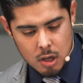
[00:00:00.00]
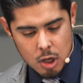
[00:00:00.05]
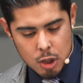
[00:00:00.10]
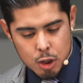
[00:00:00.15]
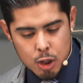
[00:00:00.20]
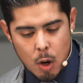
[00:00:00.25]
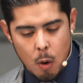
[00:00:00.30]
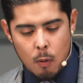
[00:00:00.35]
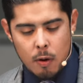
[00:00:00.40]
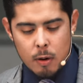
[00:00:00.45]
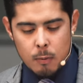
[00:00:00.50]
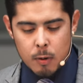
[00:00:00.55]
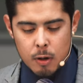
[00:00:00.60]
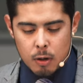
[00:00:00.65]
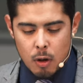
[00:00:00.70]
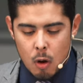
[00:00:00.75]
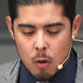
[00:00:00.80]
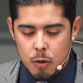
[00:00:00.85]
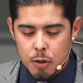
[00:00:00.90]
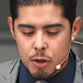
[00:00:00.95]
So it will
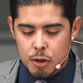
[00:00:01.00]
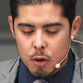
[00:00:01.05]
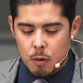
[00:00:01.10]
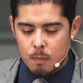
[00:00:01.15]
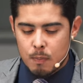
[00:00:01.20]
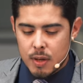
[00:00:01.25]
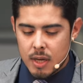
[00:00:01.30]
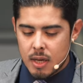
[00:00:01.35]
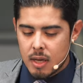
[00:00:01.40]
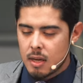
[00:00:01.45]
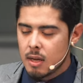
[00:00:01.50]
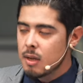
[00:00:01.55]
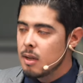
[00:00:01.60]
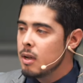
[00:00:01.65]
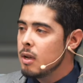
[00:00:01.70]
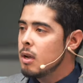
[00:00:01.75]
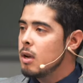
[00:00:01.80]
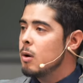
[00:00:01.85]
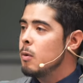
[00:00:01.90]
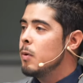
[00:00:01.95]
also be
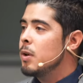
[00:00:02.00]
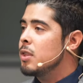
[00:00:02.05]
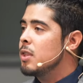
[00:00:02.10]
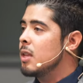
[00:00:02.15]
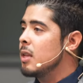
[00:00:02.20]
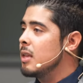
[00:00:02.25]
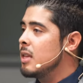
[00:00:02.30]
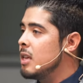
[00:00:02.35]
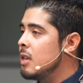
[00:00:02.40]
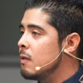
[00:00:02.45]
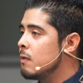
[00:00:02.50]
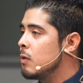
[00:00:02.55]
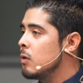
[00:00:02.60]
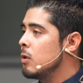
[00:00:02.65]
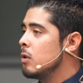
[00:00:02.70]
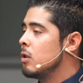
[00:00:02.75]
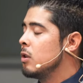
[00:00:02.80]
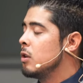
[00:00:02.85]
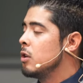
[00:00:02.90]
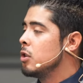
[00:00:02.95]
with the
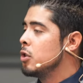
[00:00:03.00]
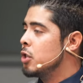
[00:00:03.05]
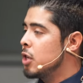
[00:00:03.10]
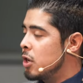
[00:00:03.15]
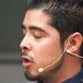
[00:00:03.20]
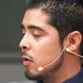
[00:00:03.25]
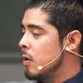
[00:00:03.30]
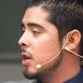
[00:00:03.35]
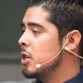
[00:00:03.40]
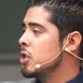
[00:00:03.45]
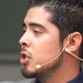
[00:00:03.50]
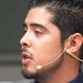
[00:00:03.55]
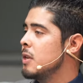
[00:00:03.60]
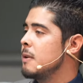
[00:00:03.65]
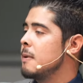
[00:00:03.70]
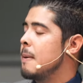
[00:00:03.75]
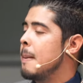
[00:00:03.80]
evil generation.